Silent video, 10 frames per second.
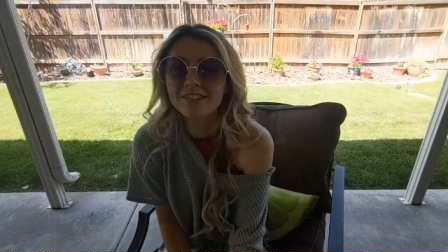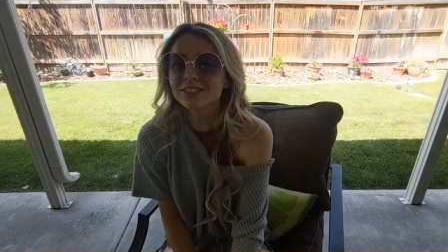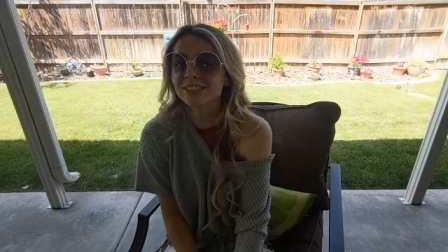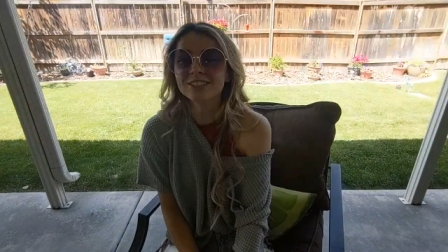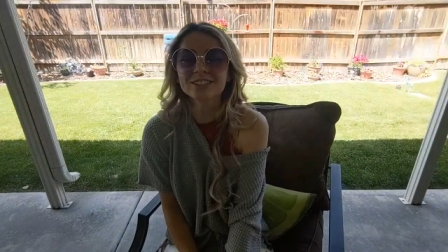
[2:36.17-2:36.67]
good
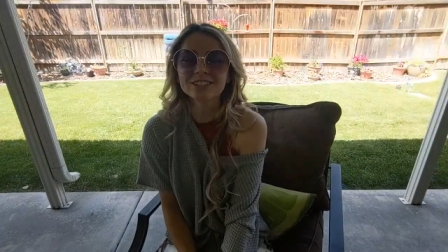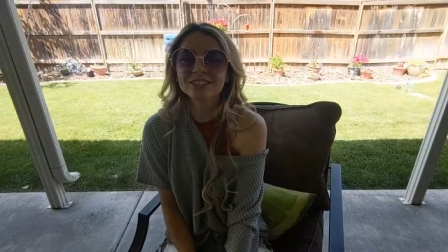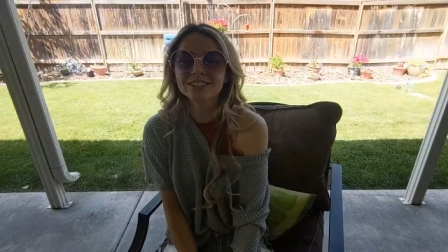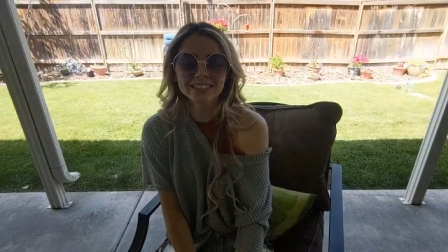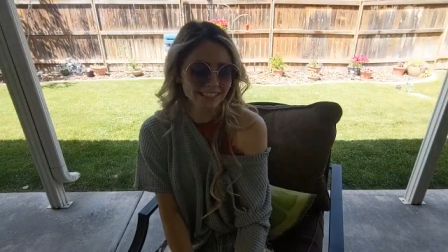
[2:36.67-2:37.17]

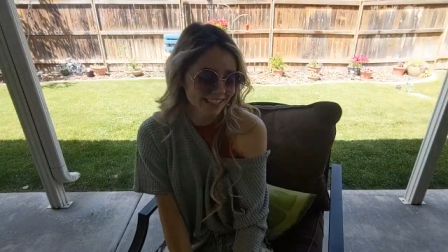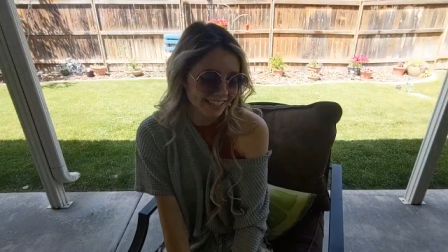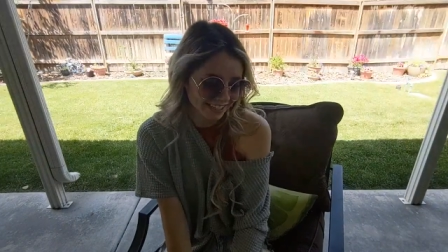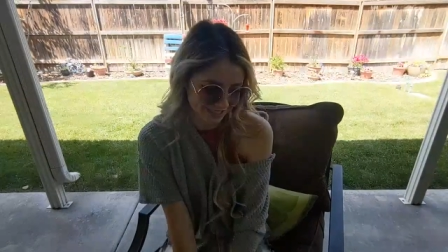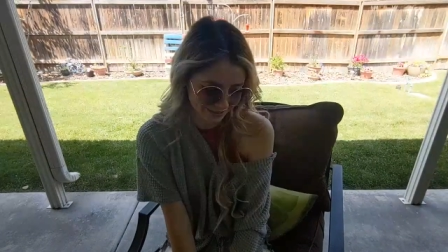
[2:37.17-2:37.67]
afternoon.
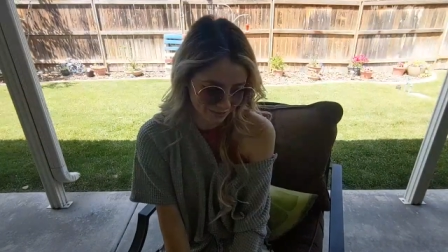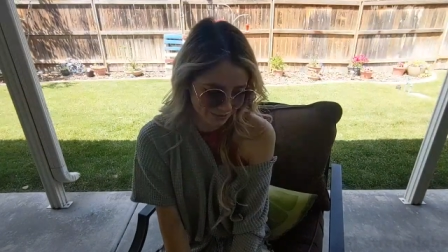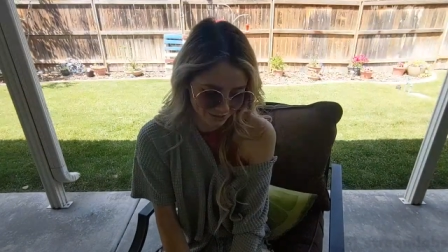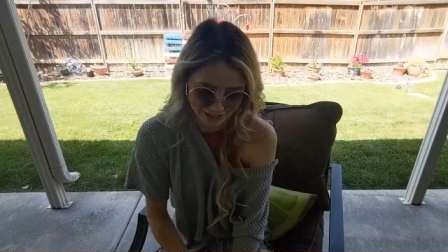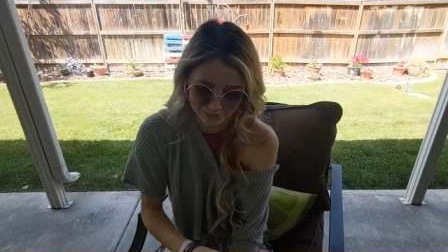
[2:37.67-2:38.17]
It's
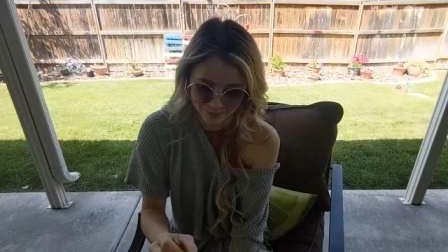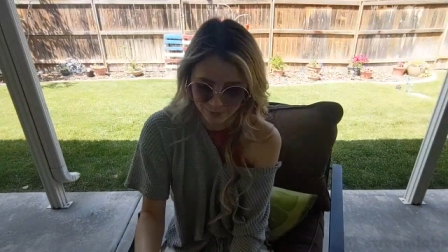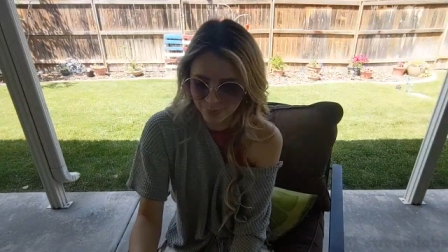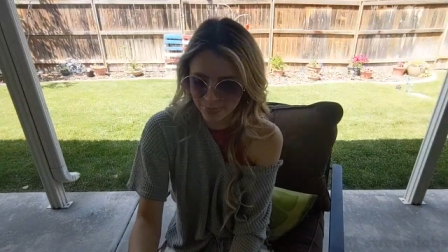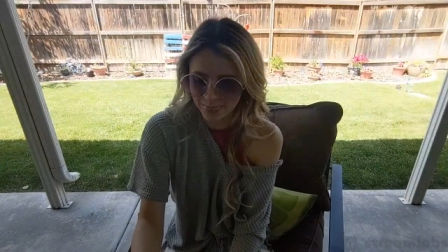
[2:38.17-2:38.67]
12.30.
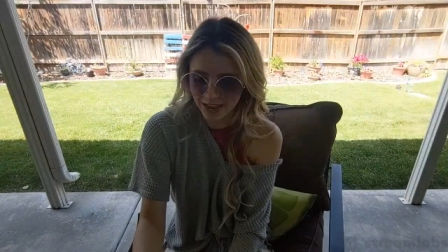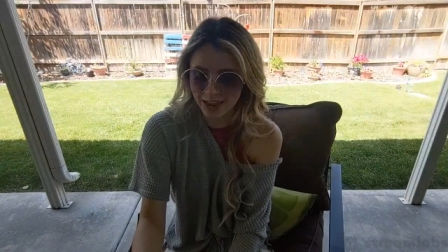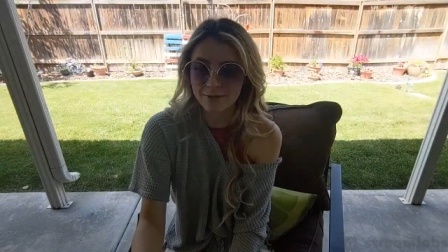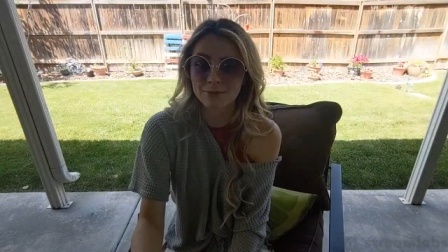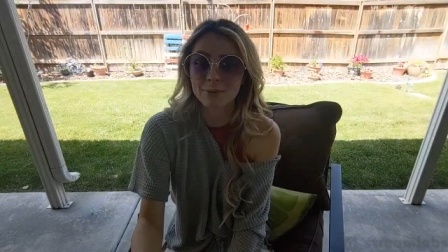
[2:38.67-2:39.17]

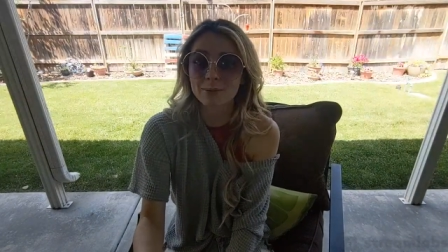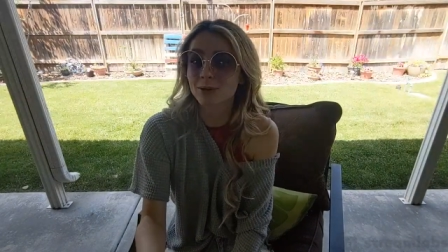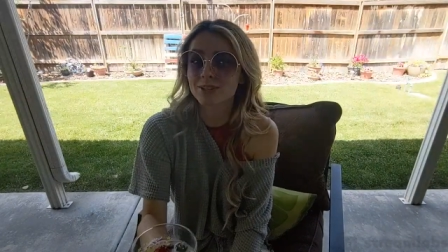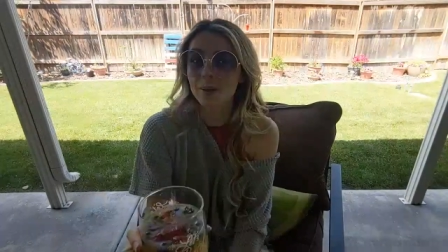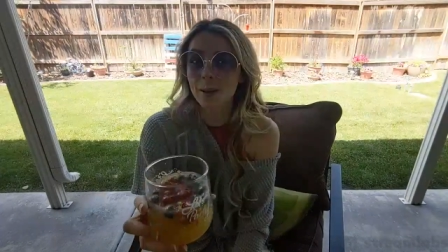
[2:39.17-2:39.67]
I have a
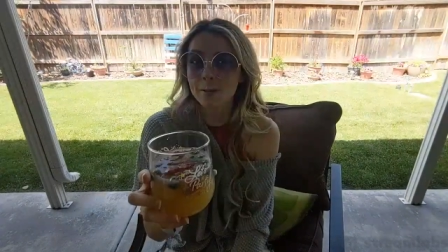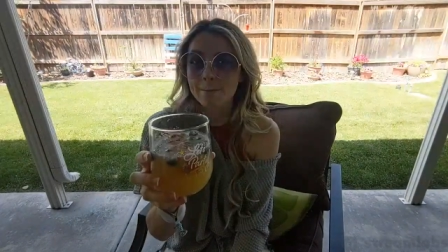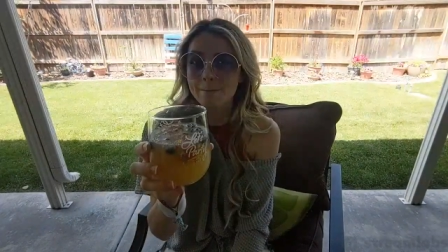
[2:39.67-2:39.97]
mimosa.